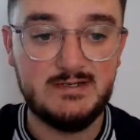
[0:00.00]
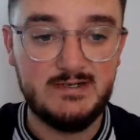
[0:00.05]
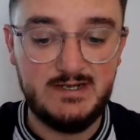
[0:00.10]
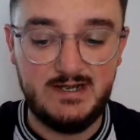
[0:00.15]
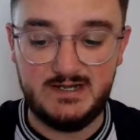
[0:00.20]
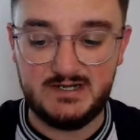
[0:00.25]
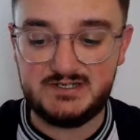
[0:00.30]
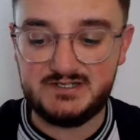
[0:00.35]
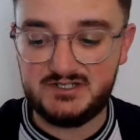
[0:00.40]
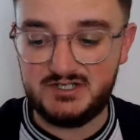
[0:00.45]

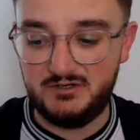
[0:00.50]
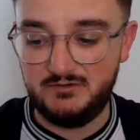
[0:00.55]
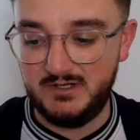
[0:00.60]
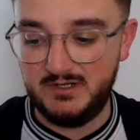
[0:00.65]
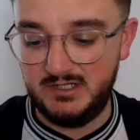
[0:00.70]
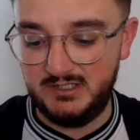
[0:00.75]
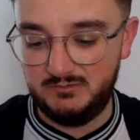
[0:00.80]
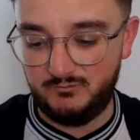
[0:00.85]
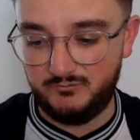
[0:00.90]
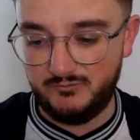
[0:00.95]
And it's
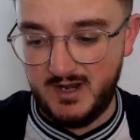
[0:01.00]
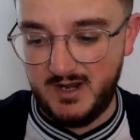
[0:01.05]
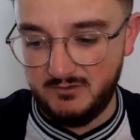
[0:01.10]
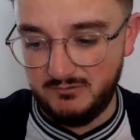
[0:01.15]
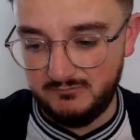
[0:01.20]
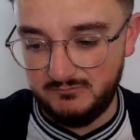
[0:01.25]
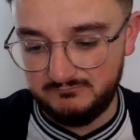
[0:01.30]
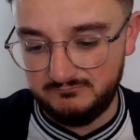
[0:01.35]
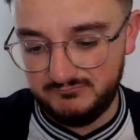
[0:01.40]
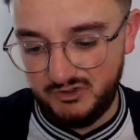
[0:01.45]
2-0. We're
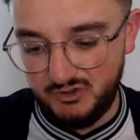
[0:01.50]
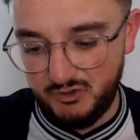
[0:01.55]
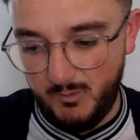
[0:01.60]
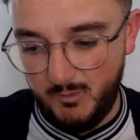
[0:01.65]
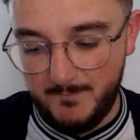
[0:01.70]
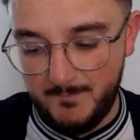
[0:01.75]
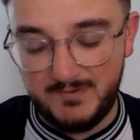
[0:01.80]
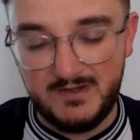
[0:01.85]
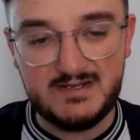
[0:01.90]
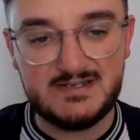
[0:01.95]
out. No
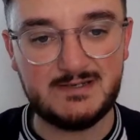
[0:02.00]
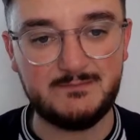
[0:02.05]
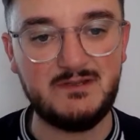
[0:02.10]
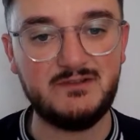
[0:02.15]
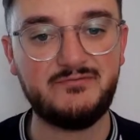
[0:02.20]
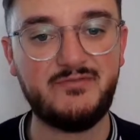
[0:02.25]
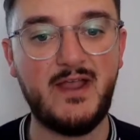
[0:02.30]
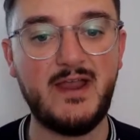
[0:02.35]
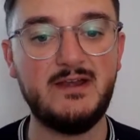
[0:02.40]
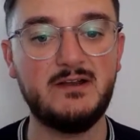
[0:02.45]
Wembley
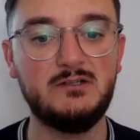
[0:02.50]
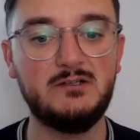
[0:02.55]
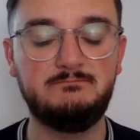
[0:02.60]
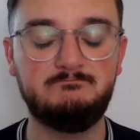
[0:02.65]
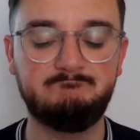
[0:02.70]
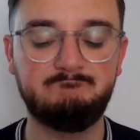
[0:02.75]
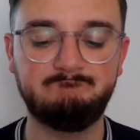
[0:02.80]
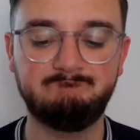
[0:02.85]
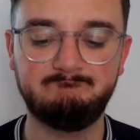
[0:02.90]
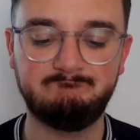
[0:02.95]
semi-final.
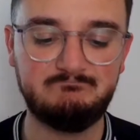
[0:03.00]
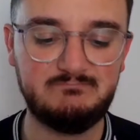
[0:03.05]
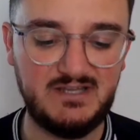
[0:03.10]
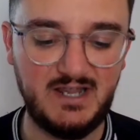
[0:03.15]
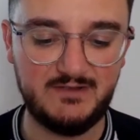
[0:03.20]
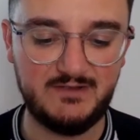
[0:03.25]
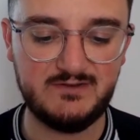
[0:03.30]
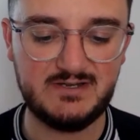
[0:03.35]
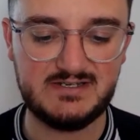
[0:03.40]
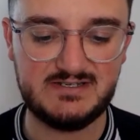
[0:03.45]

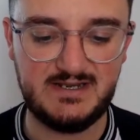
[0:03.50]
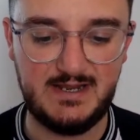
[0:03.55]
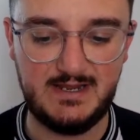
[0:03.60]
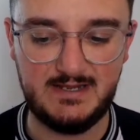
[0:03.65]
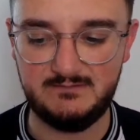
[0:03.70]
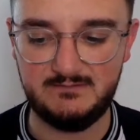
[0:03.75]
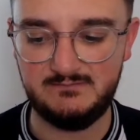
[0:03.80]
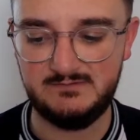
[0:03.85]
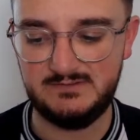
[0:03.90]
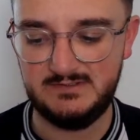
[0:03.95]

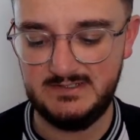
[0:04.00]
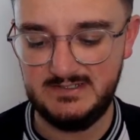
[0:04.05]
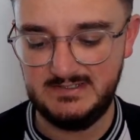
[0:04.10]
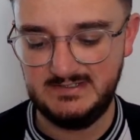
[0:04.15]
Devastating.